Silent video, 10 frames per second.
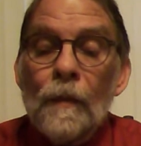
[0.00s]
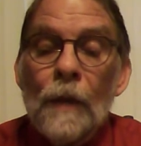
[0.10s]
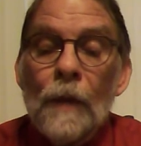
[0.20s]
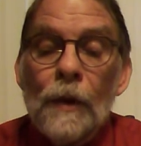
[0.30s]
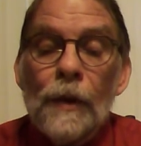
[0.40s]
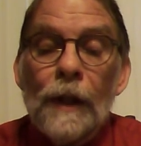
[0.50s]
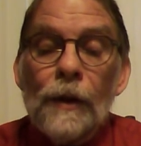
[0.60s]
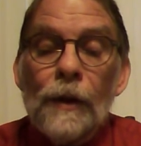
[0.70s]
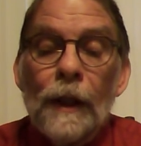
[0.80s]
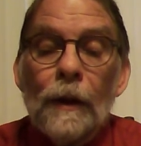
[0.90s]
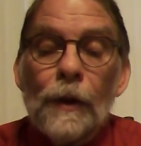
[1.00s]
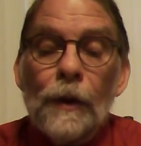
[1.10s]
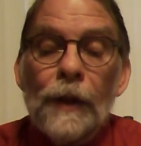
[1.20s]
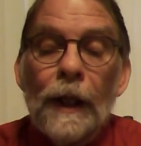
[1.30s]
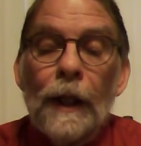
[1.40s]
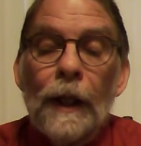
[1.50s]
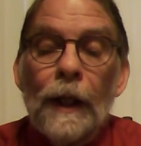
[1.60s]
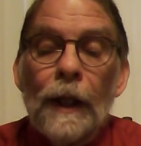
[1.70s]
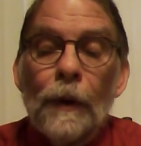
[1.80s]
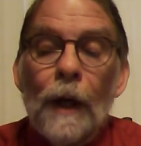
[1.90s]
Zig Ziglar said, if
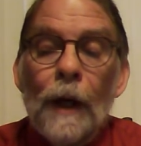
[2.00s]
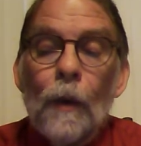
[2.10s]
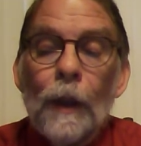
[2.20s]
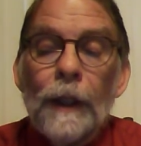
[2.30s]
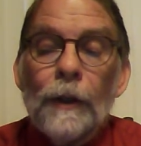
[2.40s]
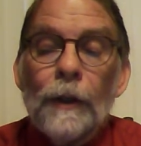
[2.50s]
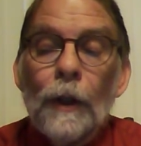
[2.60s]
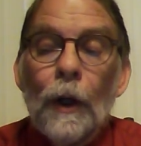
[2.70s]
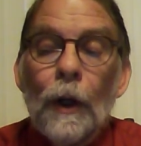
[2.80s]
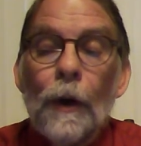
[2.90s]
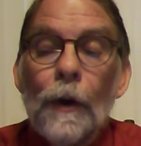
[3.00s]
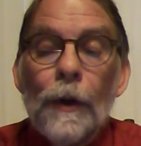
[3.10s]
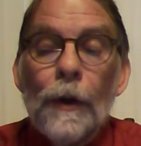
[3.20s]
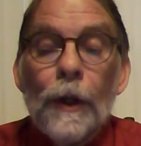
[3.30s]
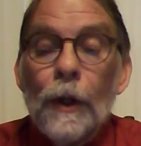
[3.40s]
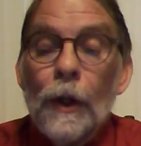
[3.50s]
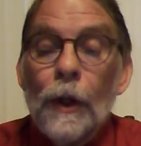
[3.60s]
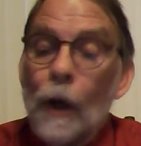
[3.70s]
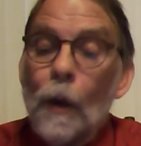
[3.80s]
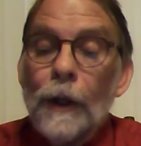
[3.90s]
you're not willing to learn,
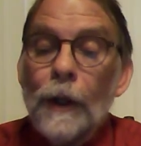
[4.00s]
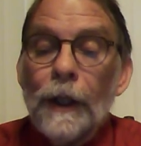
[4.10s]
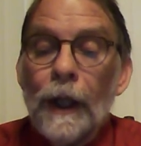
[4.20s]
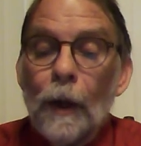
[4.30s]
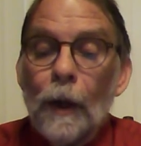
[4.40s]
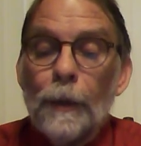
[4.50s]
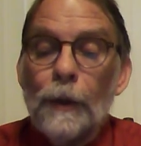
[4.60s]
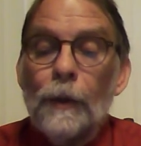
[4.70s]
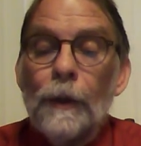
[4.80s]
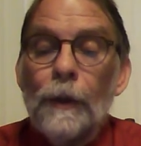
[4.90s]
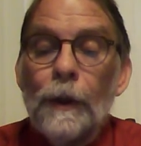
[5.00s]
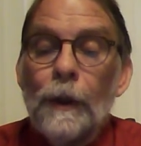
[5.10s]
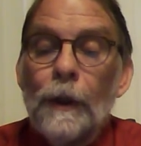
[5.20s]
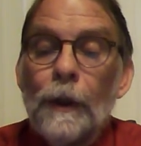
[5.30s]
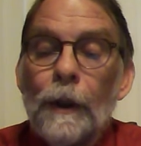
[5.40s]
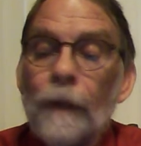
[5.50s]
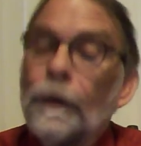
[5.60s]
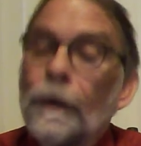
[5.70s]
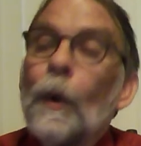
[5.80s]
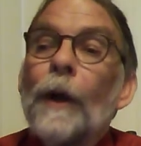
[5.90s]
no one can help you. If
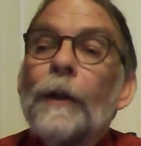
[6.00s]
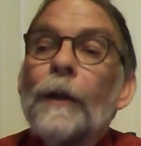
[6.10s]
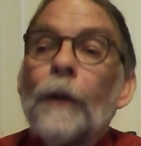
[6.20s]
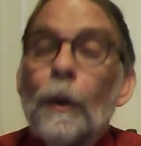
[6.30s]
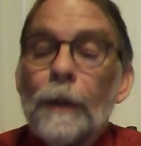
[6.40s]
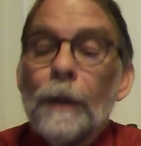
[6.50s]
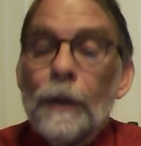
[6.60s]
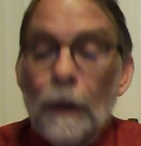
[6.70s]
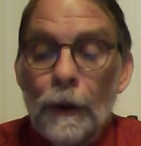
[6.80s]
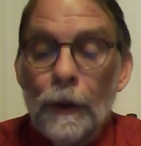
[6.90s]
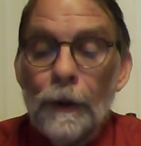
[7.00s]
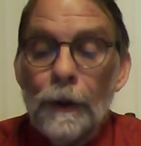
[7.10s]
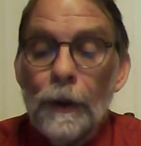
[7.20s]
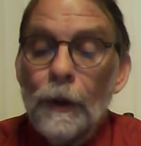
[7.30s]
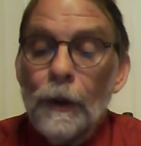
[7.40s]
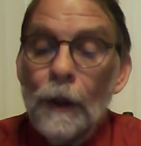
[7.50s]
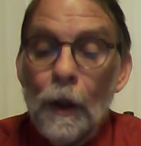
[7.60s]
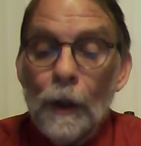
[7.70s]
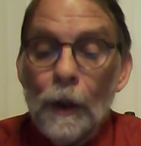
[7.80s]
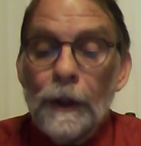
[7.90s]
you are determined to learn, no
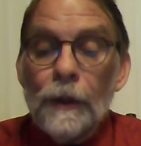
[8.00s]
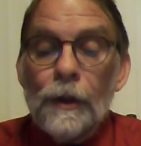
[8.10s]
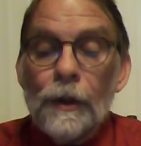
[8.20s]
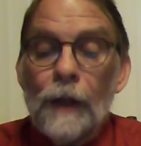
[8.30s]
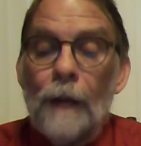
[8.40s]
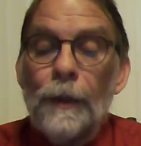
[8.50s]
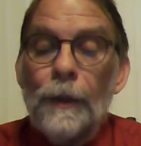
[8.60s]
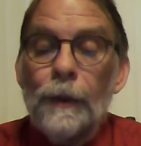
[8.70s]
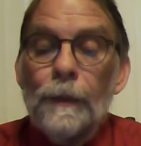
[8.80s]
one can stop you.